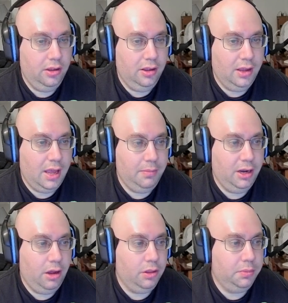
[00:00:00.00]
I mean, I
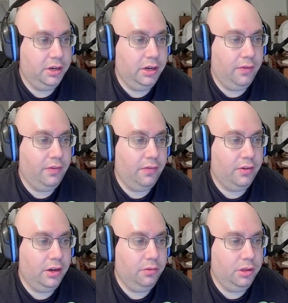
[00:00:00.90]
only put enough effort
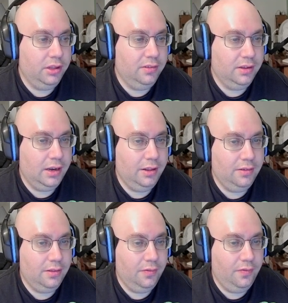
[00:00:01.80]
in really to get it
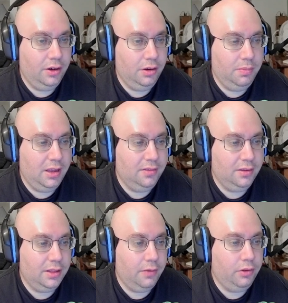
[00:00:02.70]
to the very basic
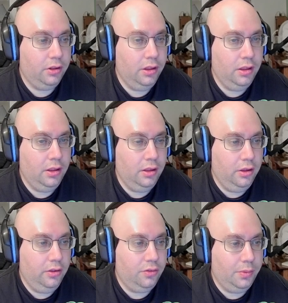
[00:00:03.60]
level.
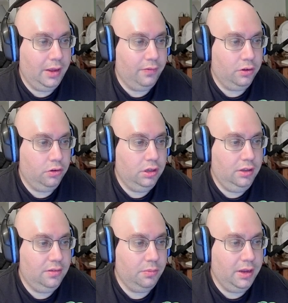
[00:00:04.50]
So we have the
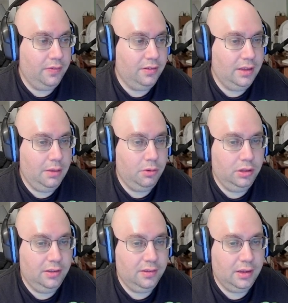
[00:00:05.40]
cookies and we have the table.
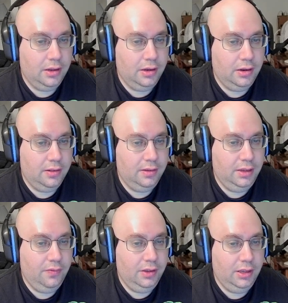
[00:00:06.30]
Let's get in a
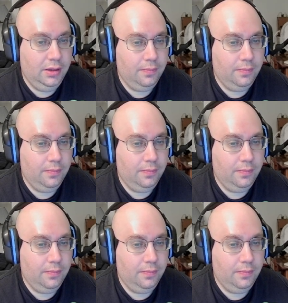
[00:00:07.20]
TV.